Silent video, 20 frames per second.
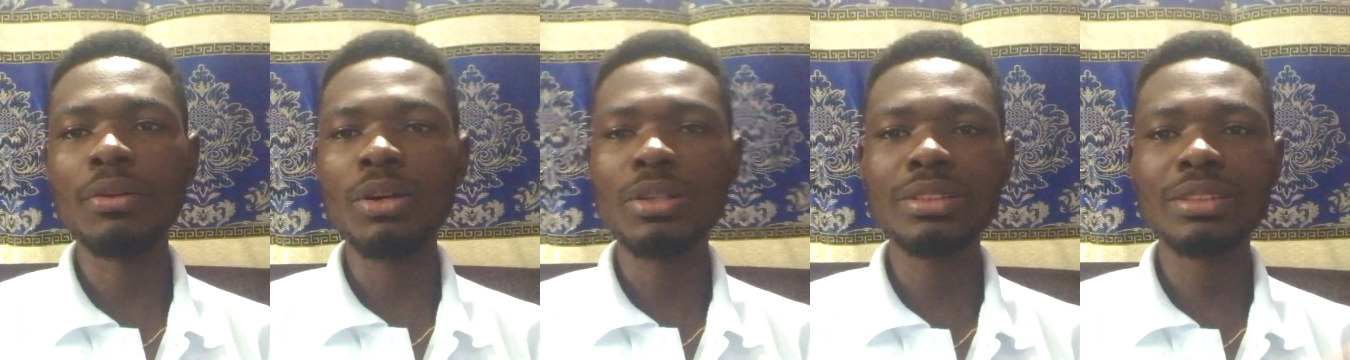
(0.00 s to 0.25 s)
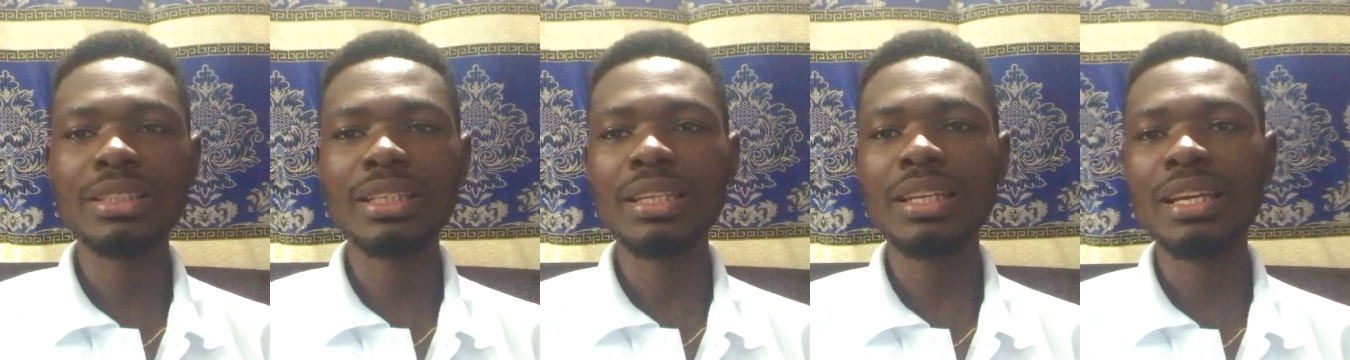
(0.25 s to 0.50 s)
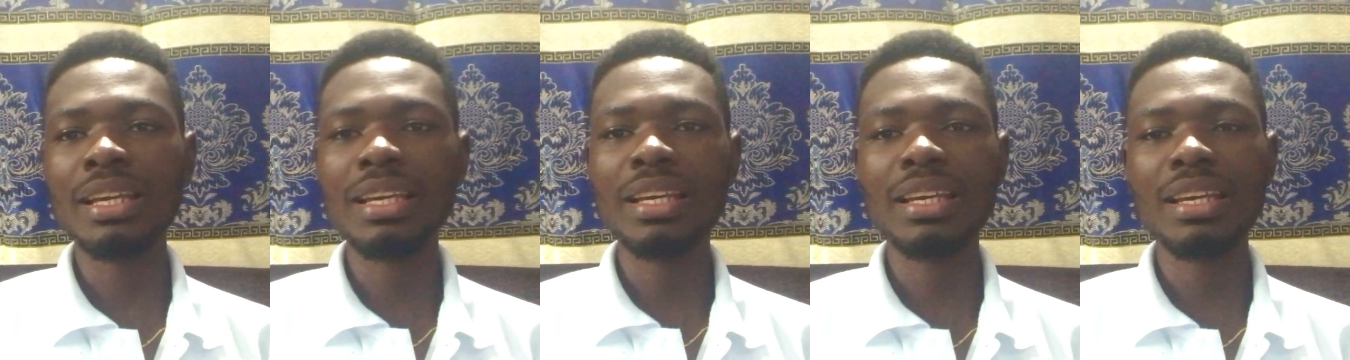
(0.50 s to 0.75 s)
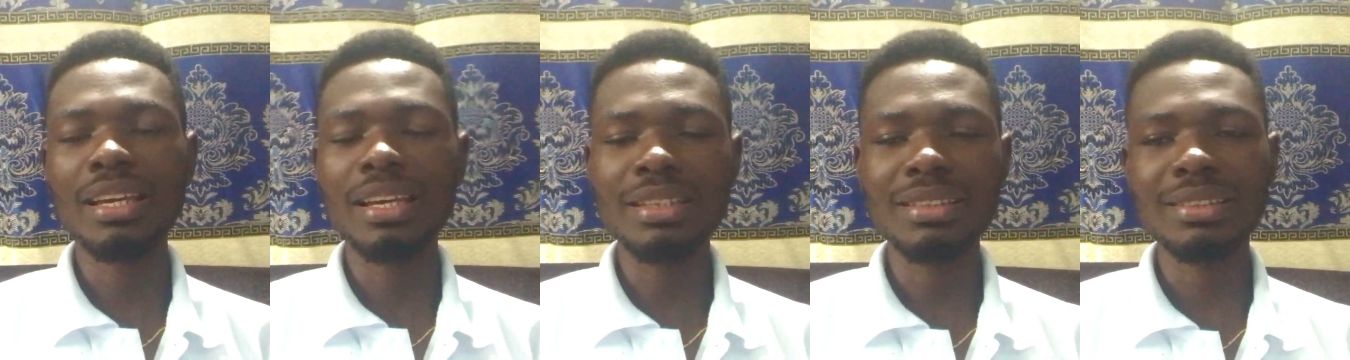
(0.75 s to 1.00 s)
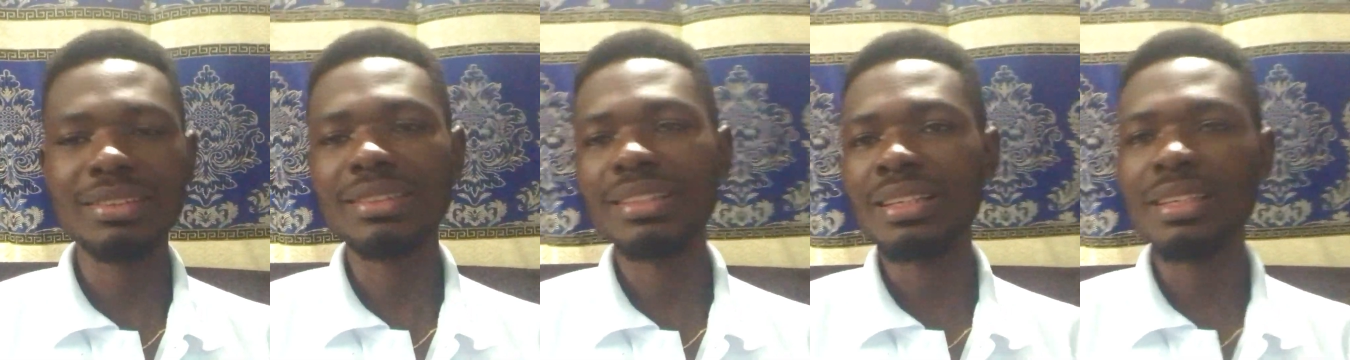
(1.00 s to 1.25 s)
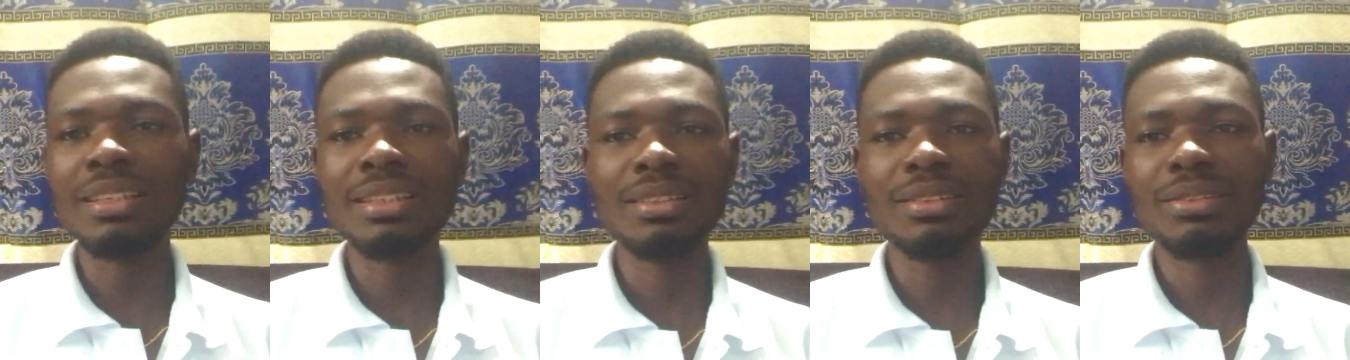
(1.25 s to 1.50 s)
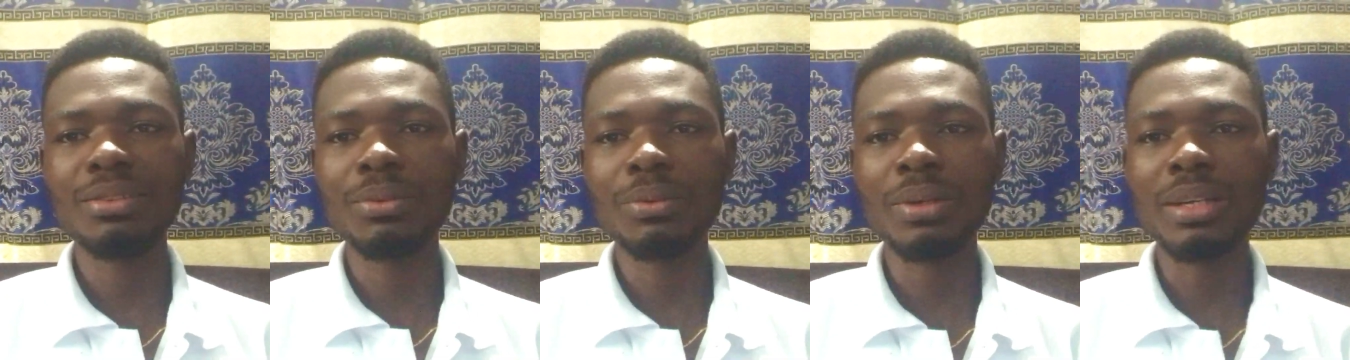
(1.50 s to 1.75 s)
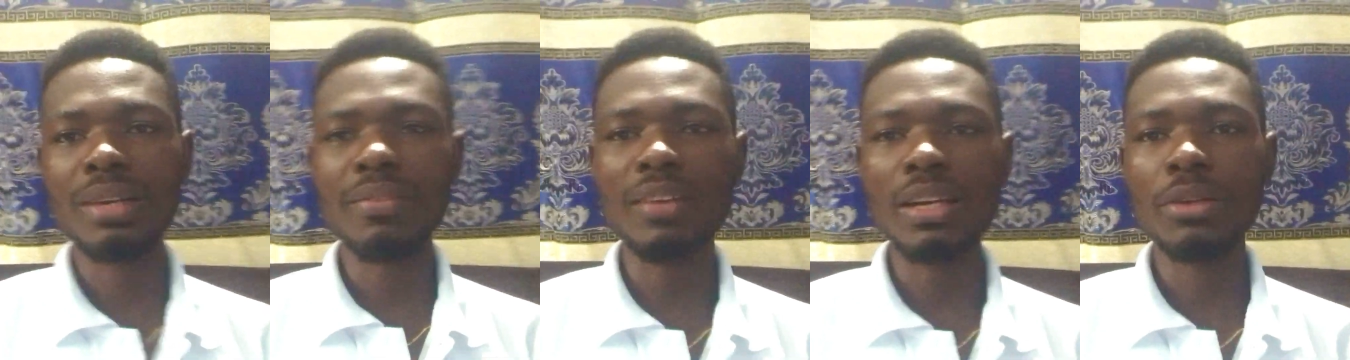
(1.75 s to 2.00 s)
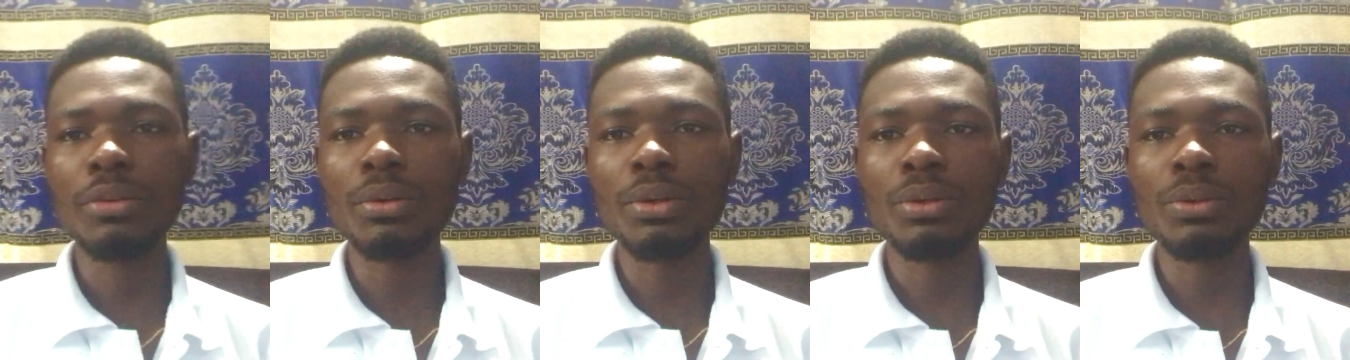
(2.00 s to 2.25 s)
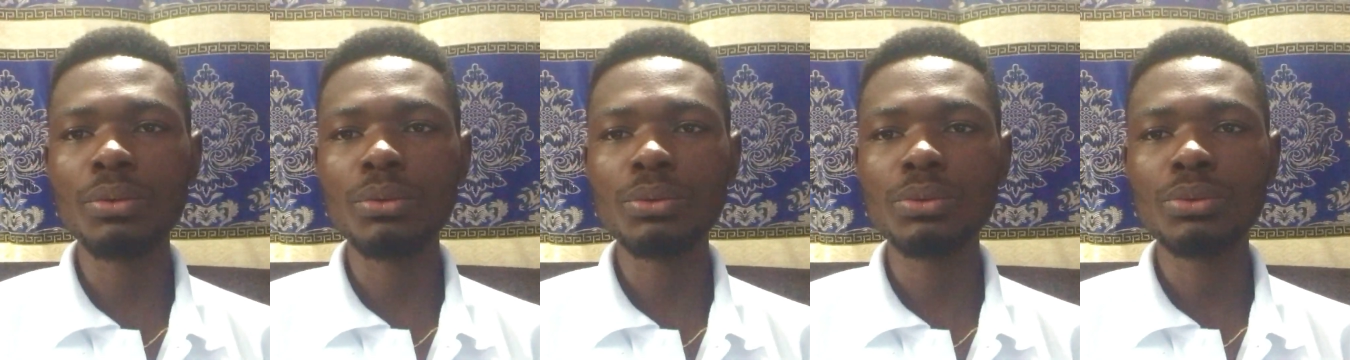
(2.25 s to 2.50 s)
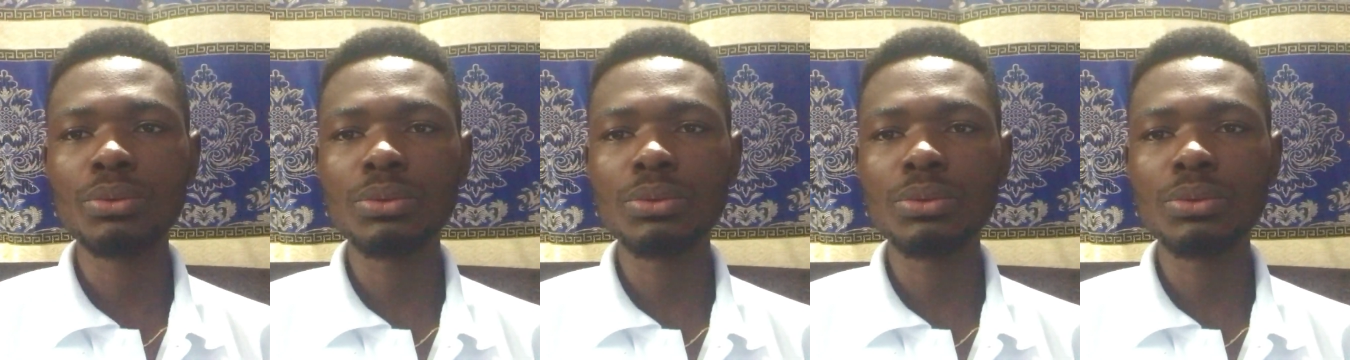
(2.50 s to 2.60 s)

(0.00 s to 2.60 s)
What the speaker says: sit there and say whatever you don't know.